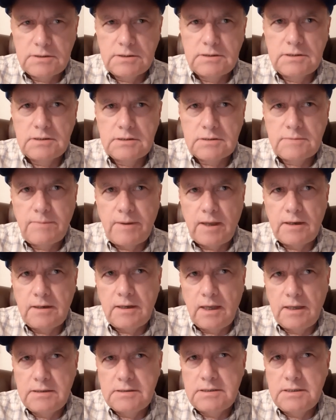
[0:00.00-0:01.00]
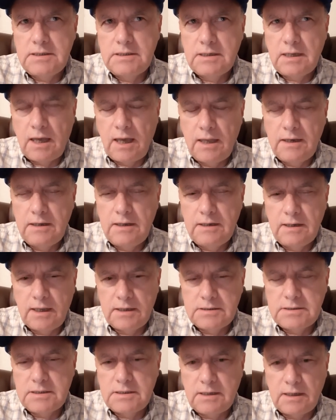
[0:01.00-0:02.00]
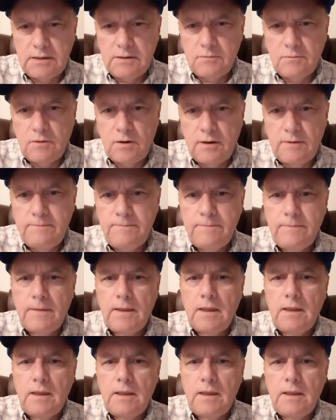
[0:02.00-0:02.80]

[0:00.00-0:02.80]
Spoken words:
This is about 1990, 1991.